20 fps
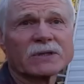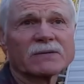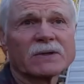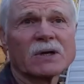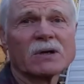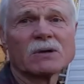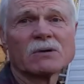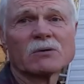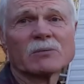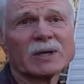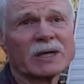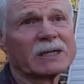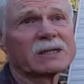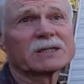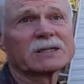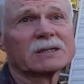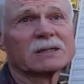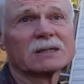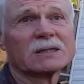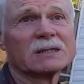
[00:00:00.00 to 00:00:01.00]
of home.
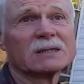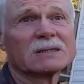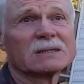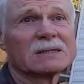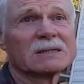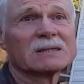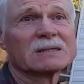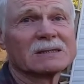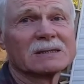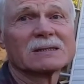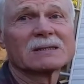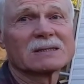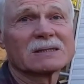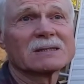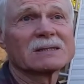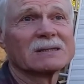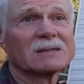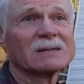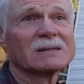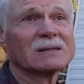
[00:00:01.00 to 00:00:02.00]
Actually, it's
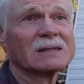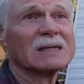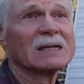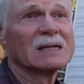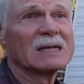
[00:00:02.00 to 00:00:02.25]
it's uh,